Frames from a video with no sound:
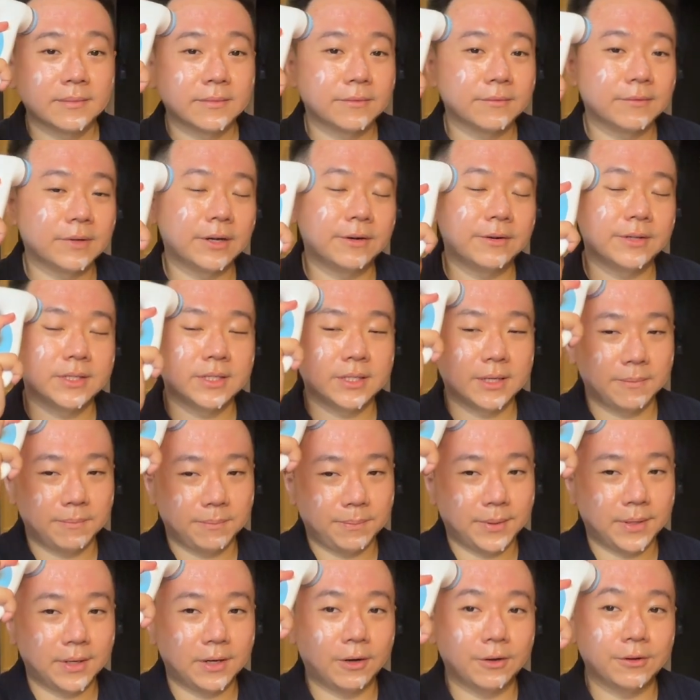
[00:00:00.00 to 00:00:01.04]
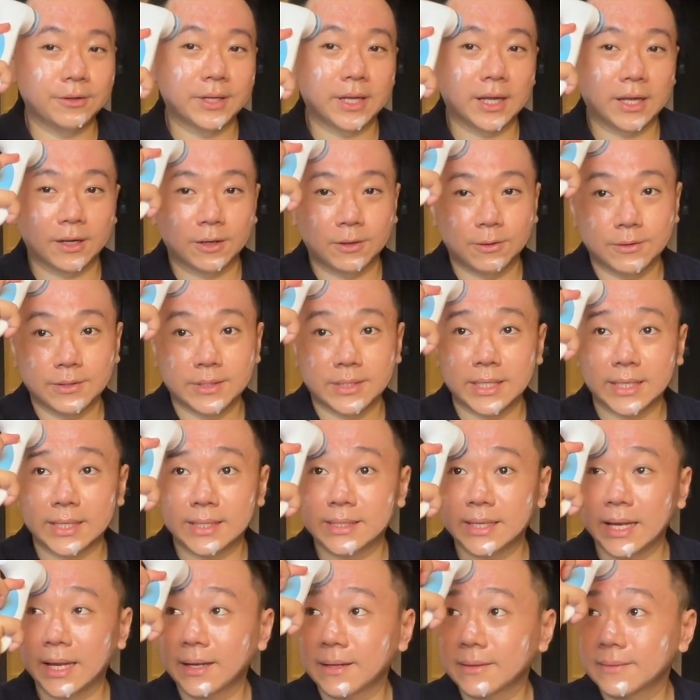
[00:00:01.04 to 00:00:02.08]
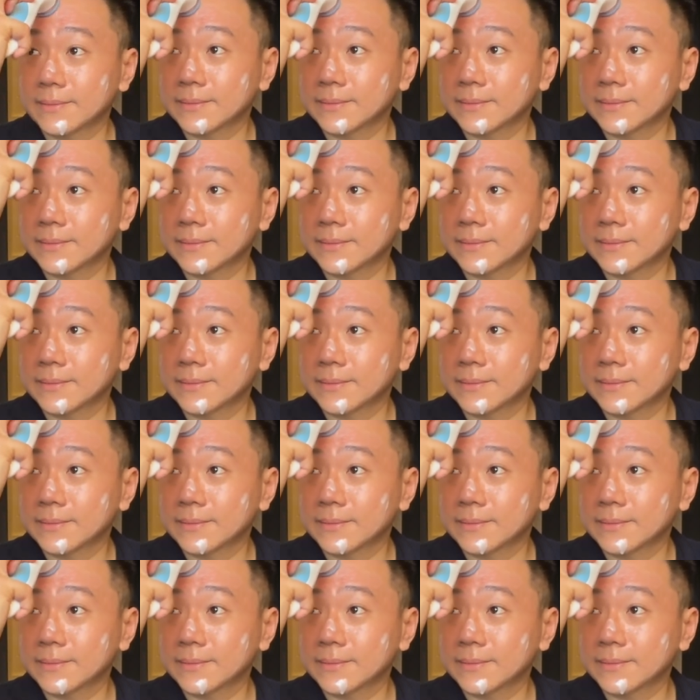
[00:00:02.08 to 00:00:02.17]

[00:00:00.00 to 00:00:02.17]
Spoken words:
Very simple, or you can go zigzag.